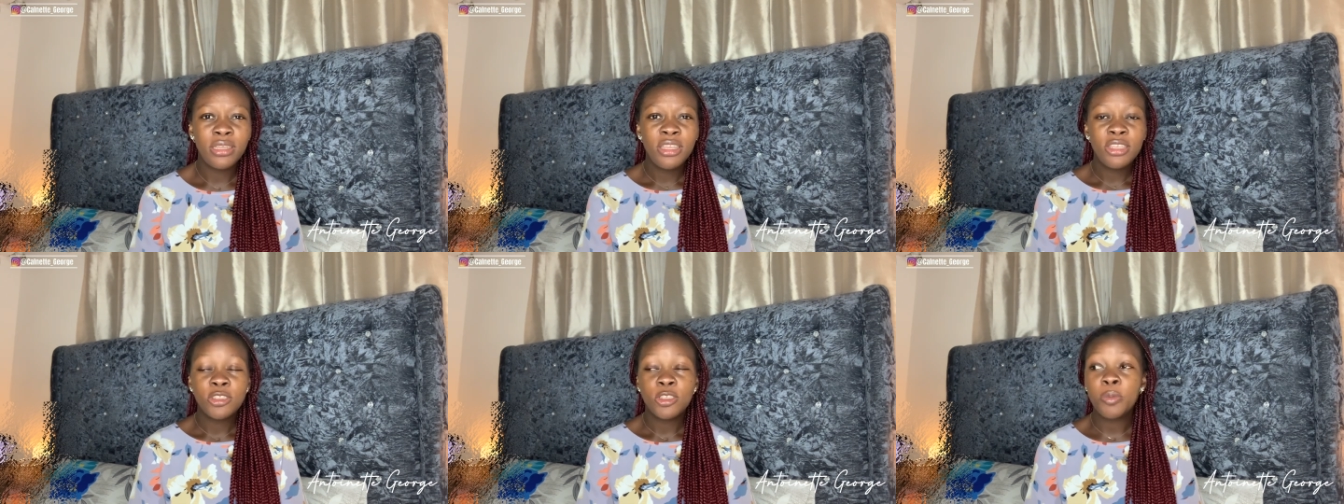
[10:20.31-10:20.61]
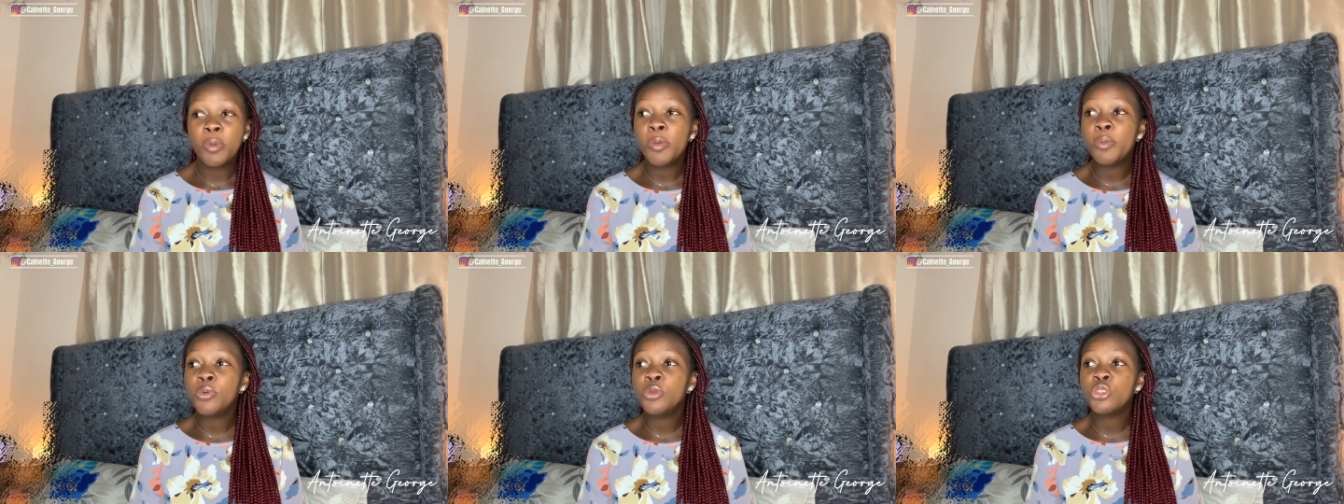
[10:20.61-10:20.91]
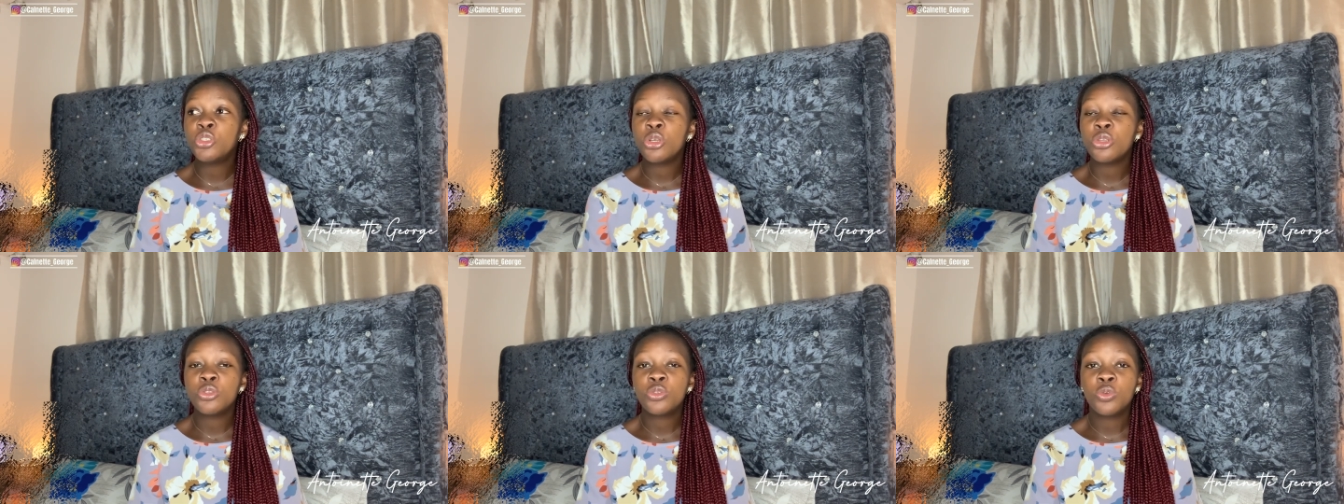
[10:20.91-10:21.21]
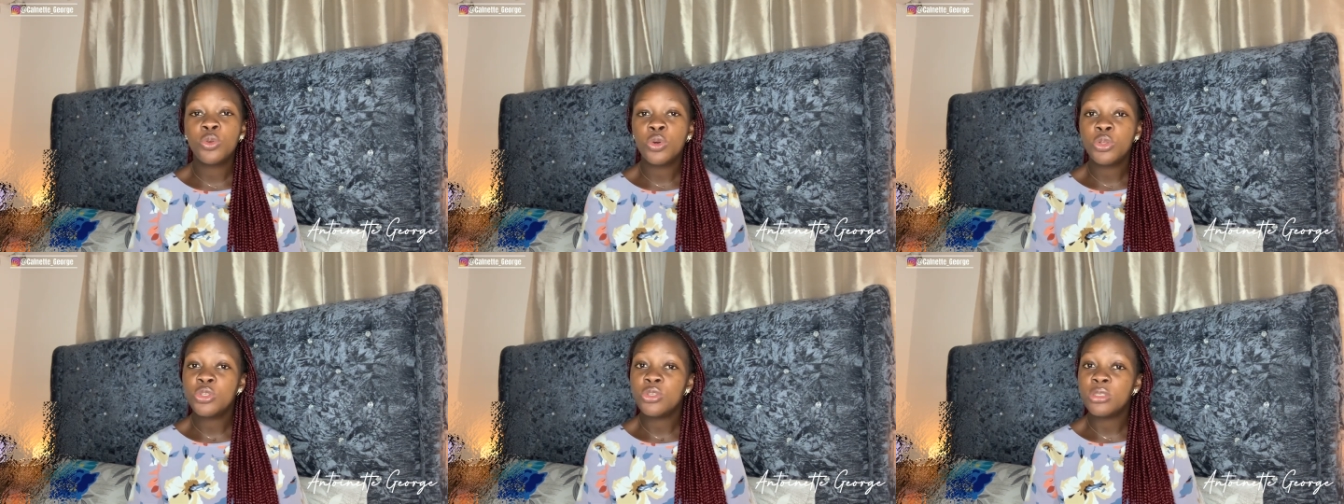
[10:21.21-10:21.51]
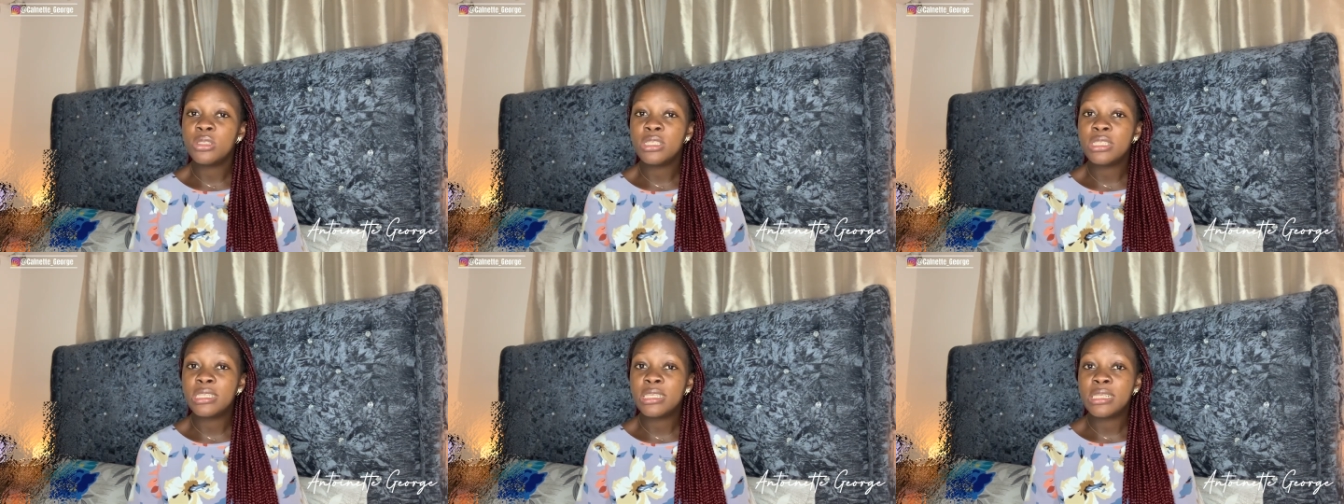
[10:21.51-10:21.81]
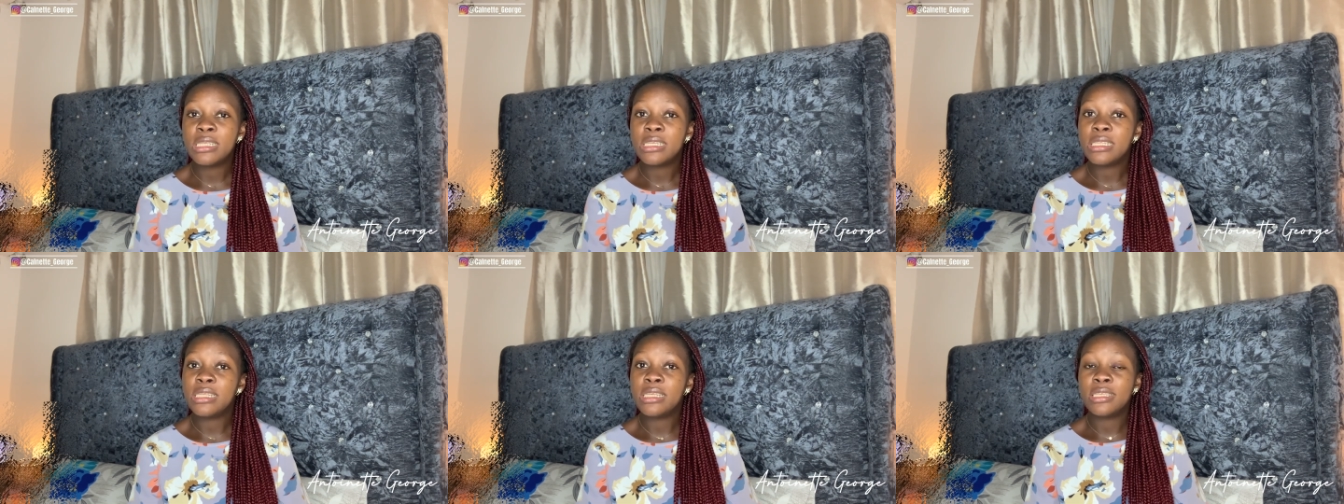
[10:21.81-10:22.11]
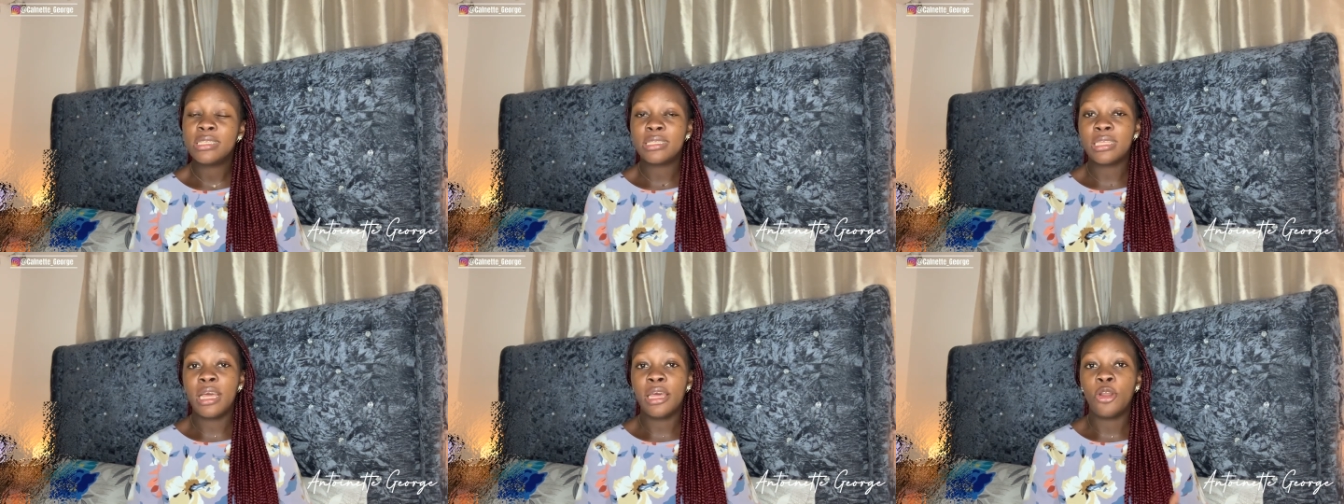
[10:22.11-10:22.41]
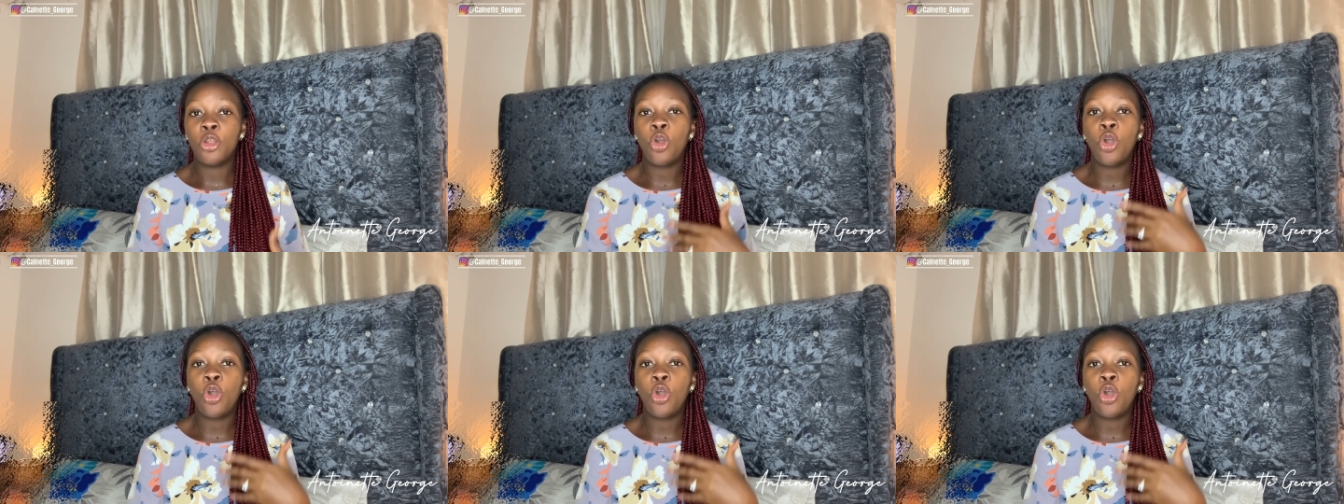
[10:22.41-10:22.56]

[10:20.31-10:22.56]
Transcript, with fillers: so people just go to these clinics and